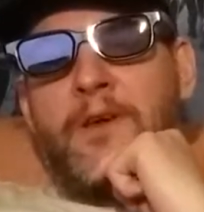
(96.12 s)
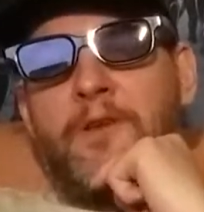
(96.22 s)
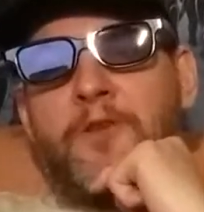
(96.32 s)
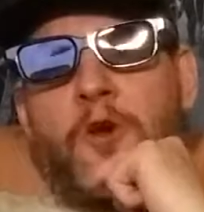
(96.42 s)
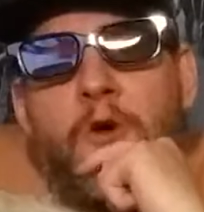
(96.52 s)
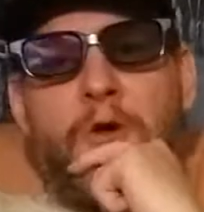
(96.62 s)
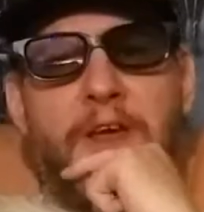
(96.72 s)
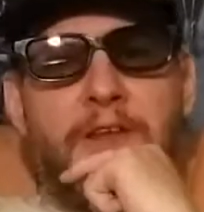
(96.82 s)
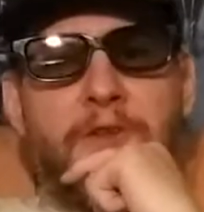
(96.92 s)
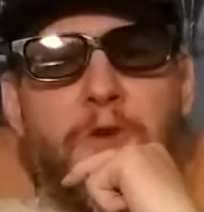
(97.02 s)
so
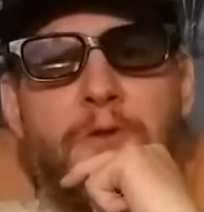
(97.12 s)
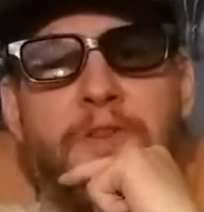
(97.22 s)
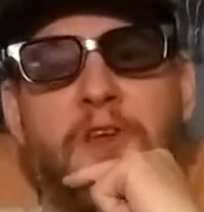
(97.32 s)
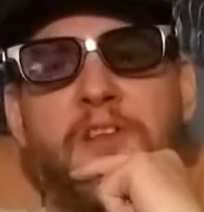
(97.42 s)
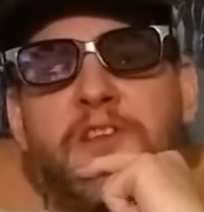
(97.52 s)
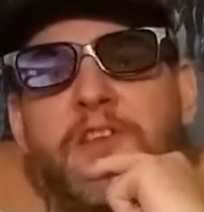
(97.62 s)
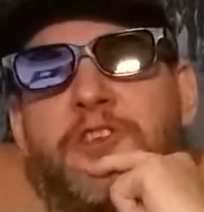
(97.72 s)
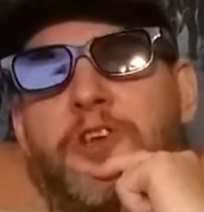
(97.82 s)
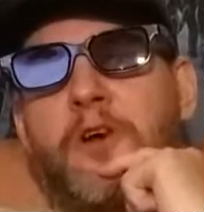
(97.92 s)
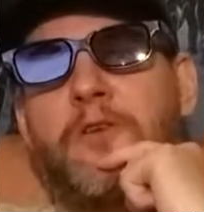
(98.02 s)
okay, so say the
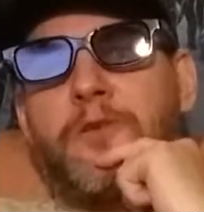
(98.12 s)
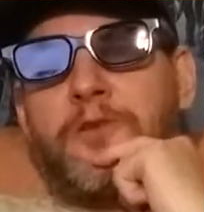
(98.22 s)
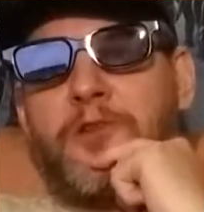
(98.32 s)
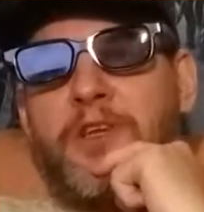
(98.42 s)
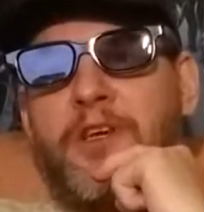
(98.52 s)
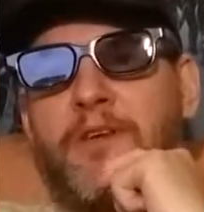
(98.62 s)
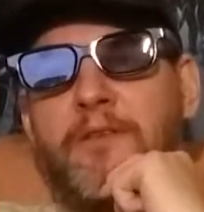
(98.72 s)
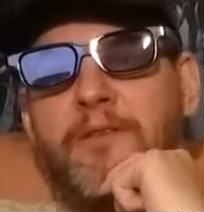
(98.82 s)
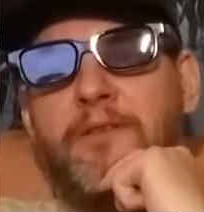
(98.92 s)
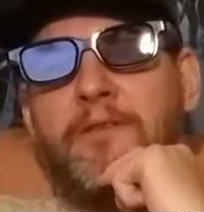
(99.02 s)
jungle scene
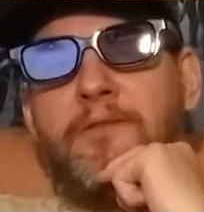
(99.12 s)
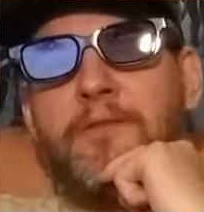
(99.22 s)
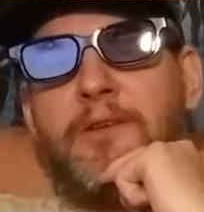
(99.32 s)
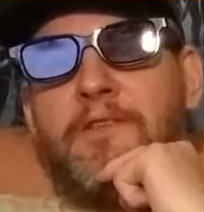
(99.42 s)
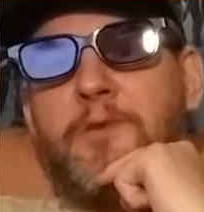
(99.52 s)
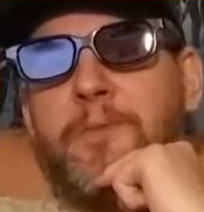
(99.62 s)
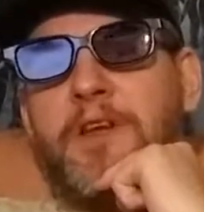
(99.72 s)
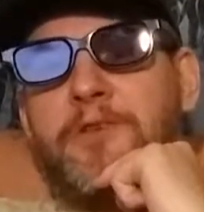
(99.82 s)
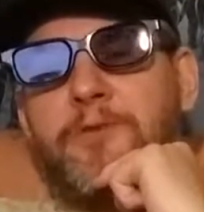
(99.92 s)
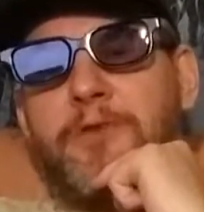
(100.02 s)
of a
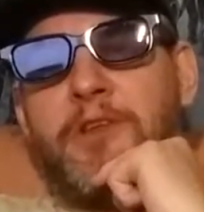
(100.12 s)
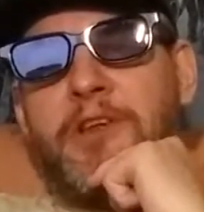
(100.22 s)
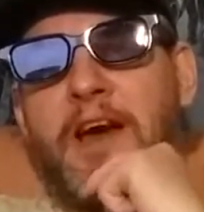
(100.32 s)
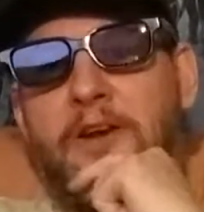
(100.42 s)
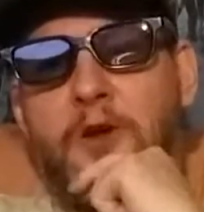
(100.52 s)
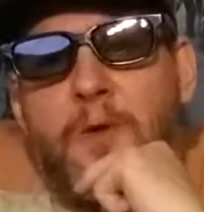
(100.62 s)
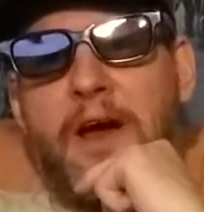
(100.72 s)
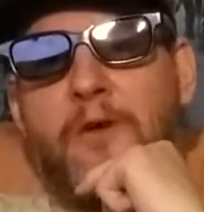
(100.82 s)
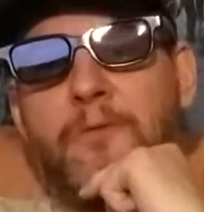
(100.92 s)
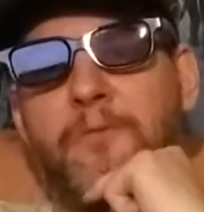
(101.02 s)
major city. I don't
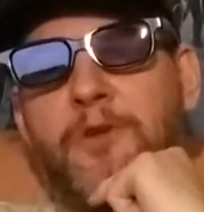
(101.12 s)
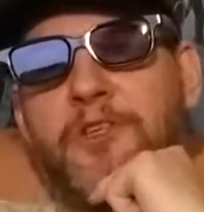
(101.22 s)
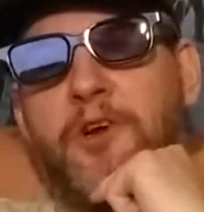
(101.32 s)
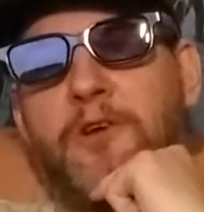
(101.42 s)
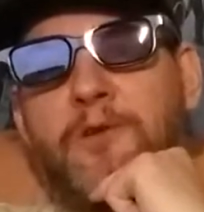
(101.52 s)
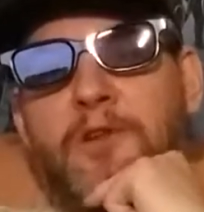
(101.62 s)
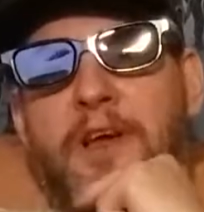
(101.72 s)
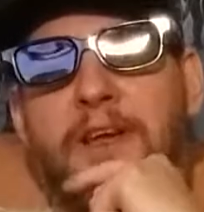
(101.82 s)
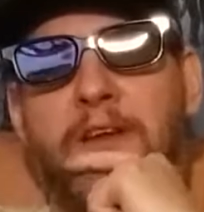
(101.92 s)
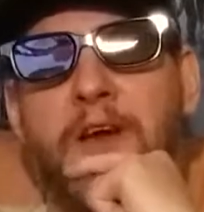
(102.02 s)
know what jungle's
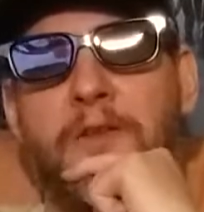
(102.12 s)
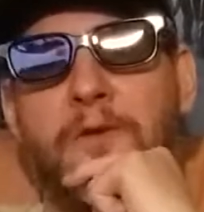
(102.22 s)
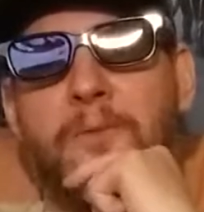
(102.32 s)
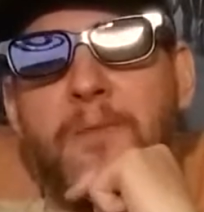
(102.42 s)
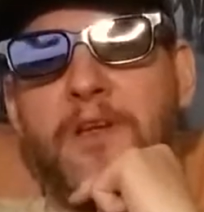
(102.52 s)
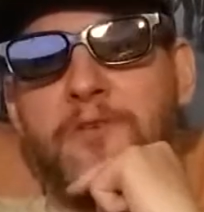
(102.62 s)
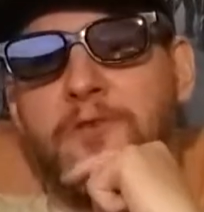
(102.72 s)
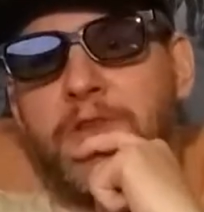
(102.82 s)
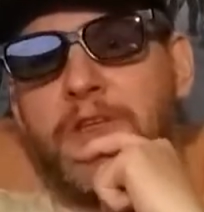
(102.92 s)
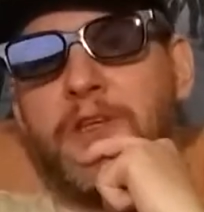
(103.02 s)
like in other major
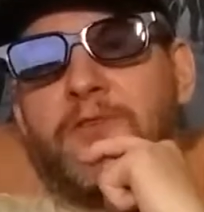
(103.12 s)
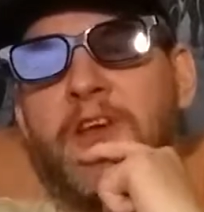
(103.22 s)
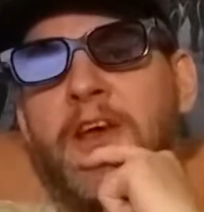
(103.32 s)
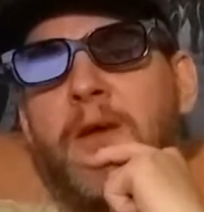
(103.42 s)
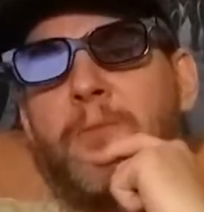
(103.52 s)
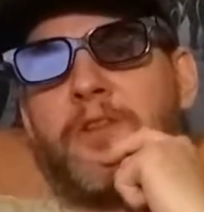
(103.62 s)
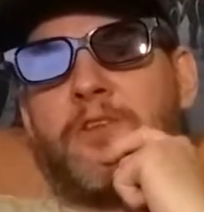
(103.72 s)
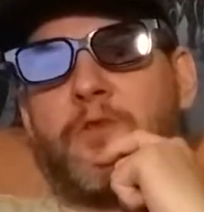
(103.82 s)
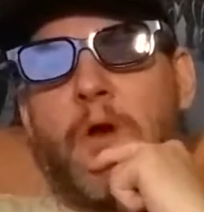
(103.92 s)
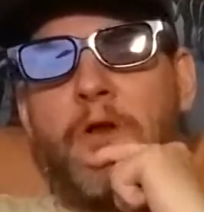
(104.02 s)
cities, but the
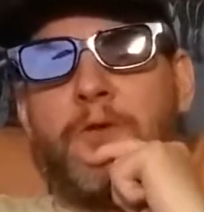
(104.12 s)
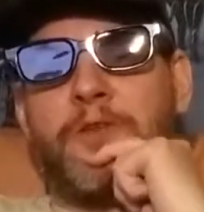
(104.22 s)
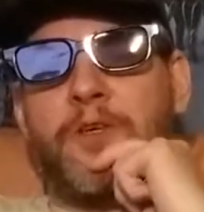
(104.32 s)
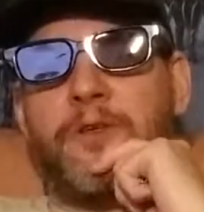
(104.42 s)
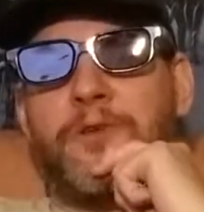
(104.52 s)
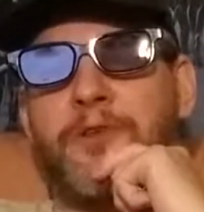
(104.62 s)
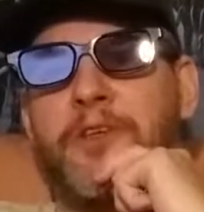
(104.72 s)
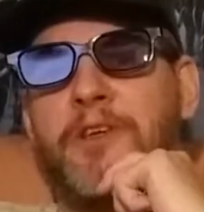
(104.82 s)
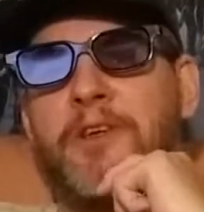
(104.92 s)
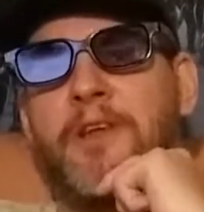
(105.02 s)
Toronto jungle
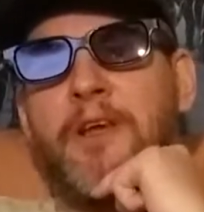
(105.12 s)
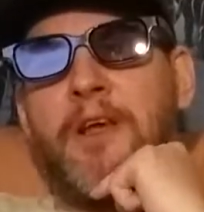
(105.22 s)
scene